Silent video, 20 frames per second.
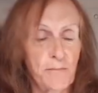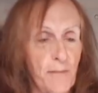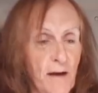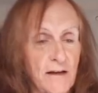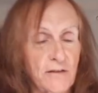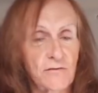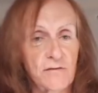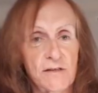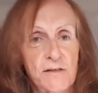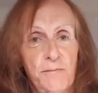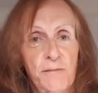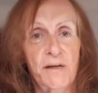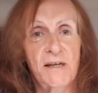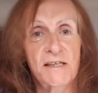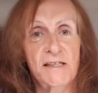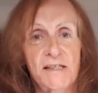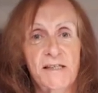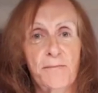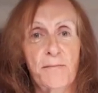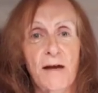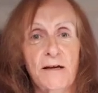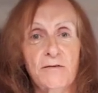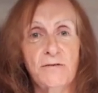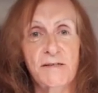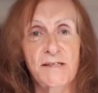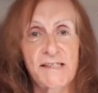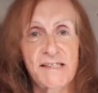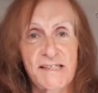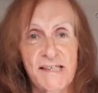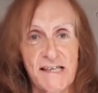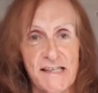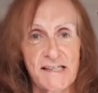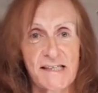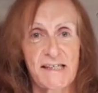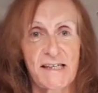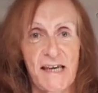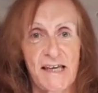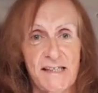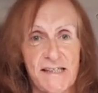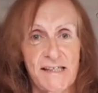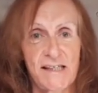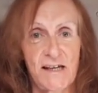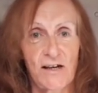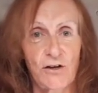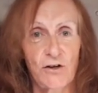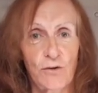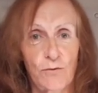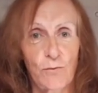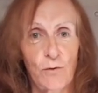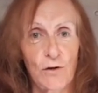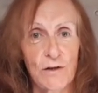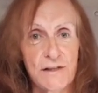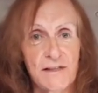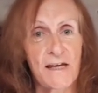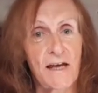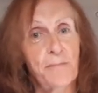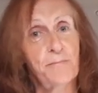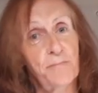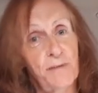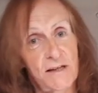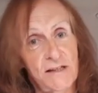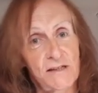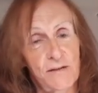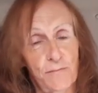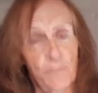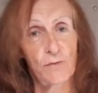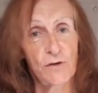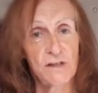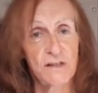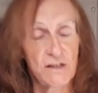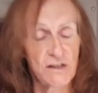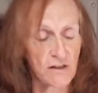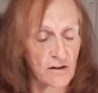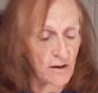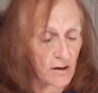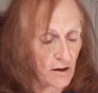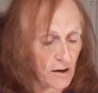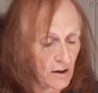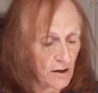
mattress because the mattress sits against the outer walls and picks up moisture.